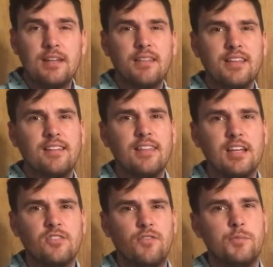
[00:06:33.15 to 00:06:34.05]
Now, this I
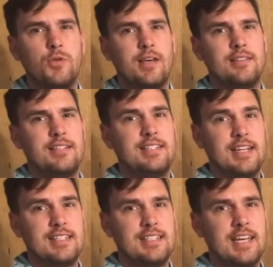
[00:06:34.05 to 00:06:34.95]
think is from
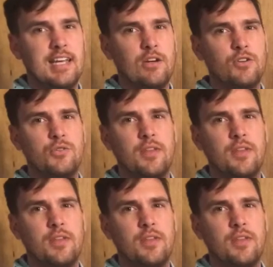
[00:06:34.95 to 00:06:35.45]
2016 or